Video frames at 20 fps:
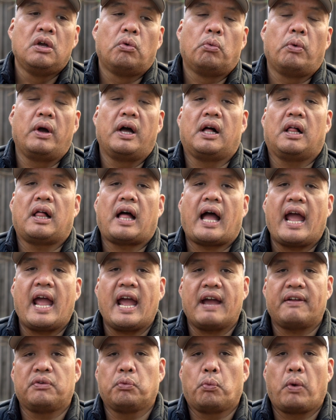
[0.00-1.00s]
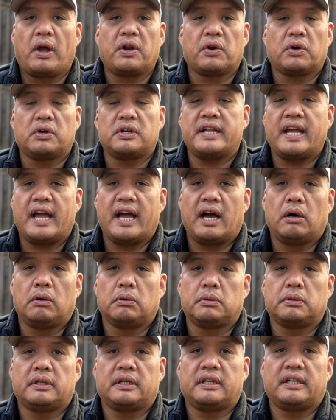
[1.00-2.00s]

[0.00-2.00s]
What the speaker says: Well, I had to wet her down